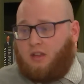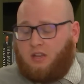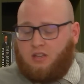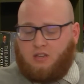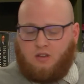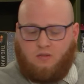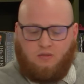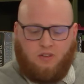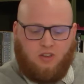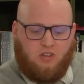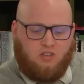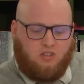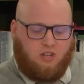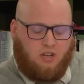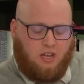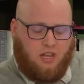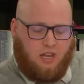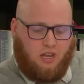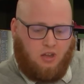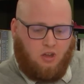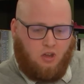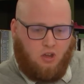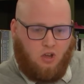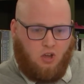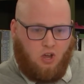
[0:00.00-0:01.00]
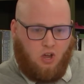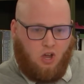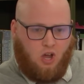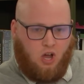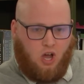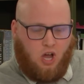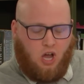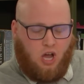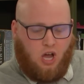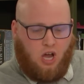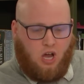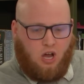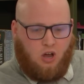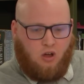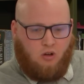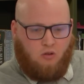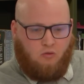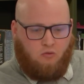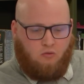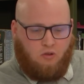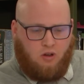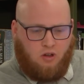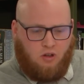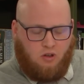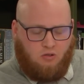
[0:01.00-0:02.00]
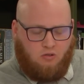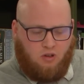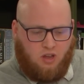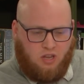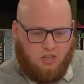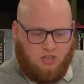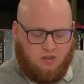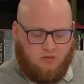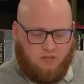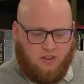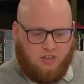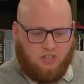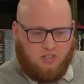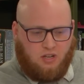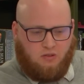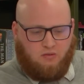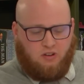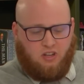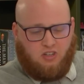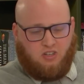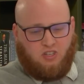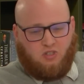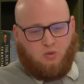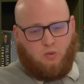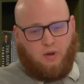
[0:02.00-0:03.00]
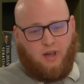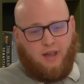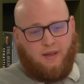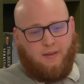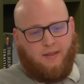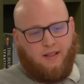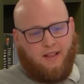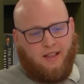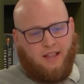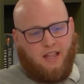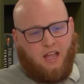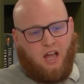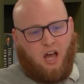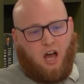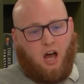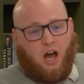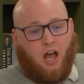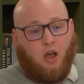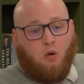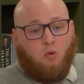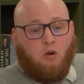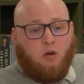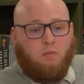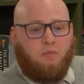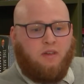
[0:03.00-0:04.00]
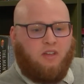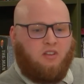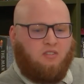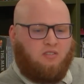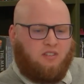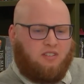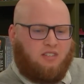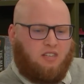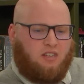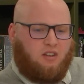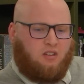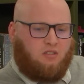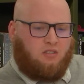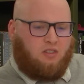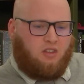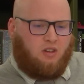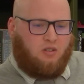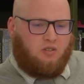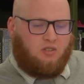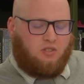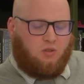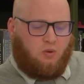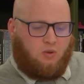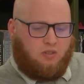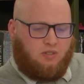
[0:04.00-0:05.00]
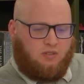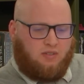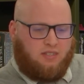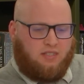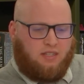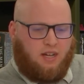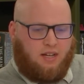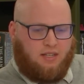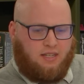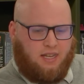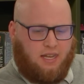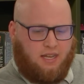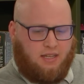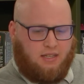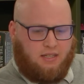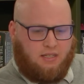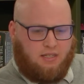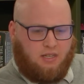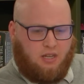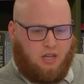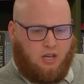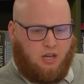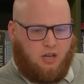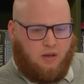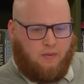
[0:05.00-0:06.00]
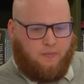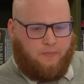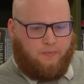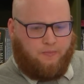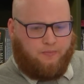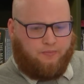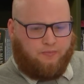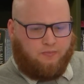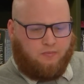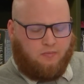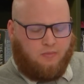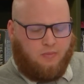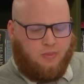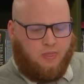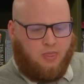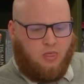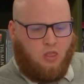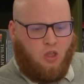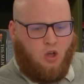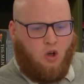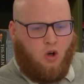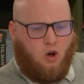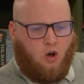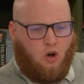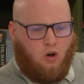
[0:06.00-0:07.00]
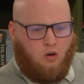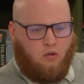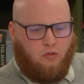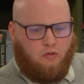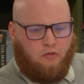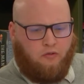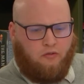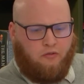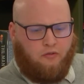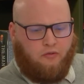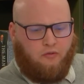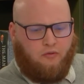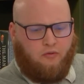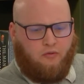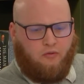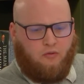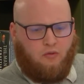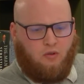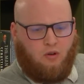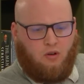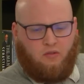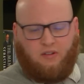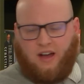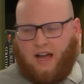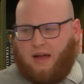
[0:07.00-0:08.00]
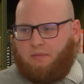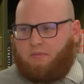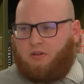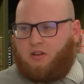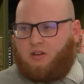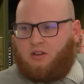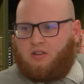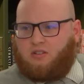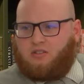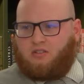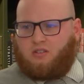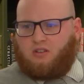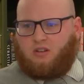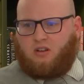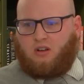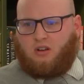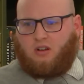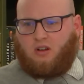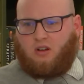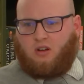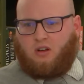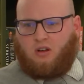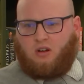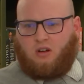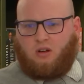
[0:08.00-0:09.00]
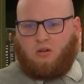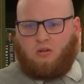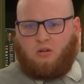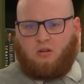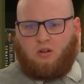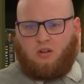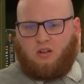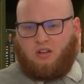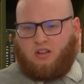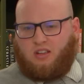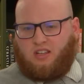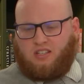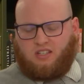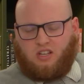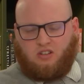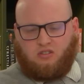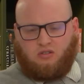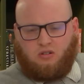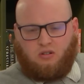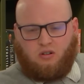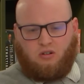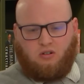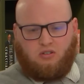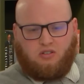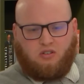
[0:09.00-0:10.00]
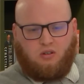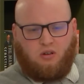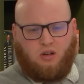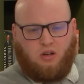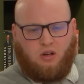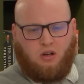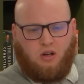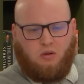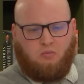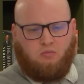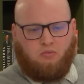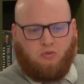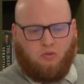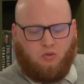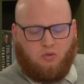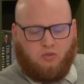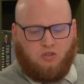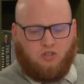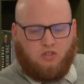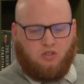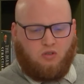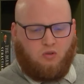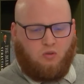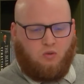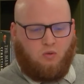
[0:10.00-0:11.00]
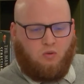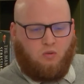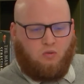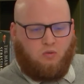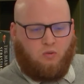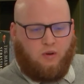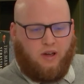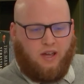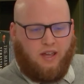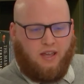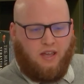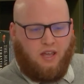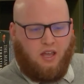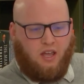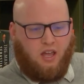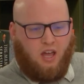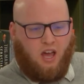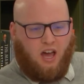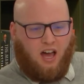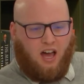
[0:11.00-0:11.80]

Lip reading: individually religious way. I would be interested on those sorts of studies of happiness, et cetera, across a broad school way. Yeah.